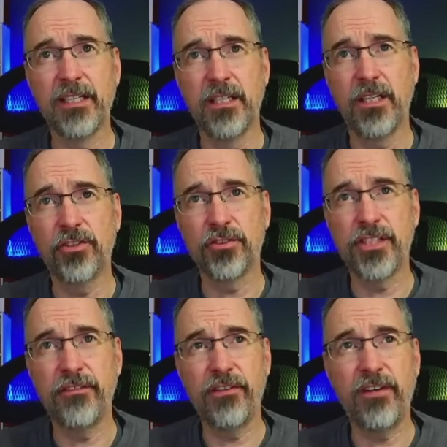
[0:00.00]

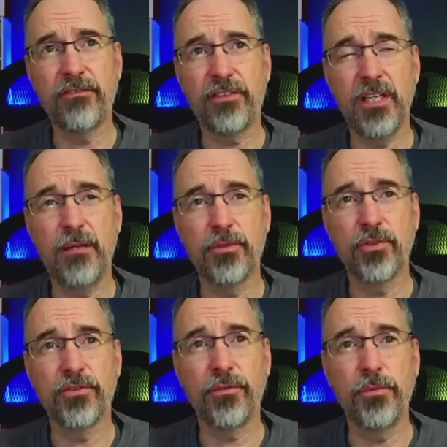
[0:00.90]
175
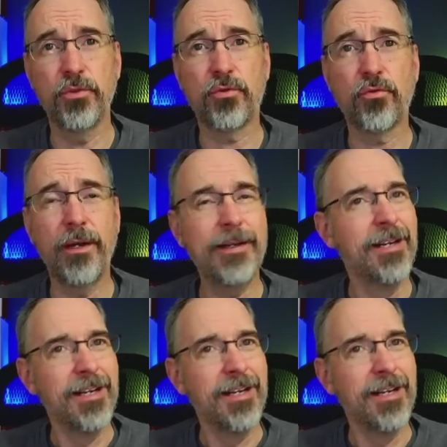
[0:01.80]
kilometers from Ukraine.